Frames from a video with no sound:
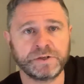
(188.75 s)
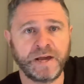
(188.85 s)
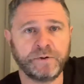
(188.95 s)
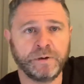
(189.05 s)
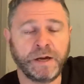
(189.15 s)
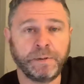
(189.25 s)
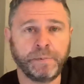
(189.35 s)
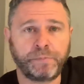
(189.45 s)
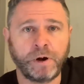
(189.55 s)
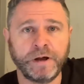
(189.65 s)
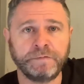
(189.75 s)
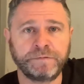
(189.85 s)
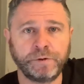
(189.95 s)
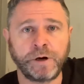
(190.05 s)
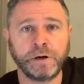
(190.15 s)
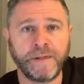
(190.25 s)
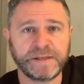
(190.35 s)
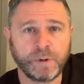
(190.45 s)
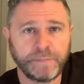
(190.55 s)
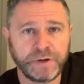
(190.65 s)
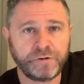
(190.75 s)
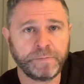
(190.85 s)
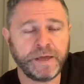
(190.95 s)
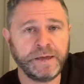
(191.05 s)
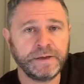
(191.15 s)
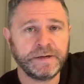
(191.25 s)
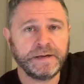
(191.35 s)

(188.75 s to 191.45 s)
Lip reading: I have a bright fluoro light. That's my bedroom there.